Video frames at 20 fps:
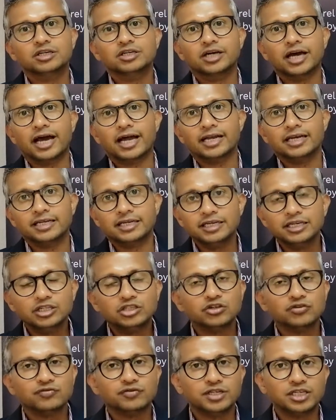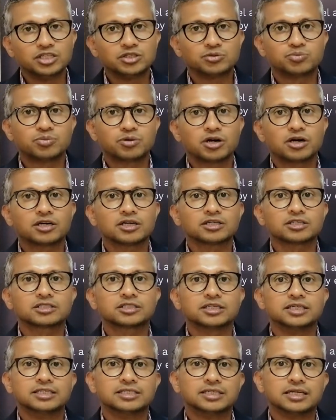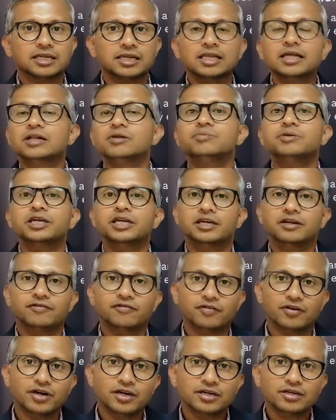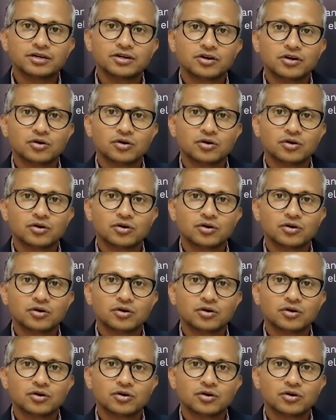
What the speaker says: And each of these products, it's a little bit different